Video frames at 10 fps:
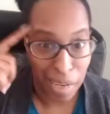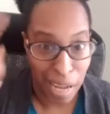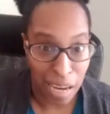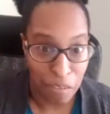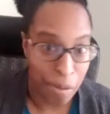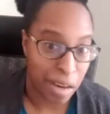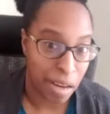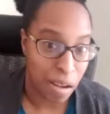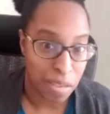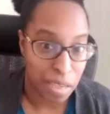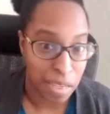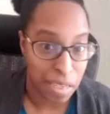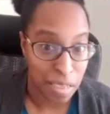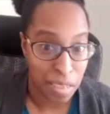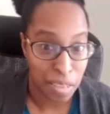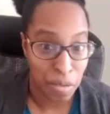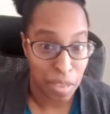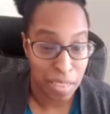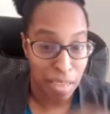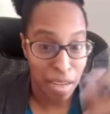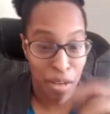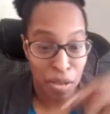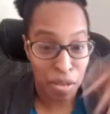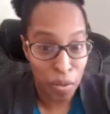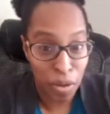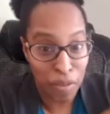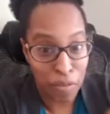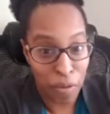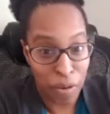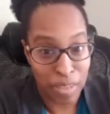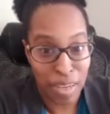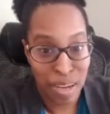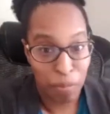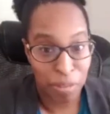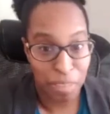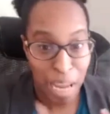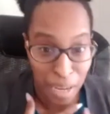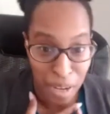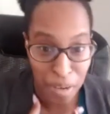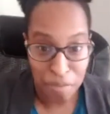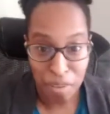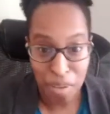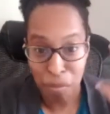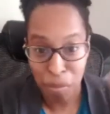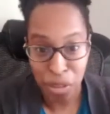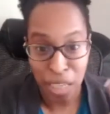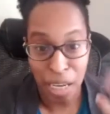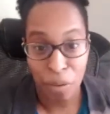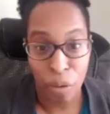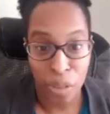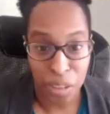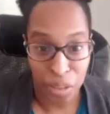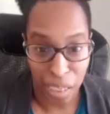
everybody else and listening to these tuning forks, which I love, but you got to grow into that.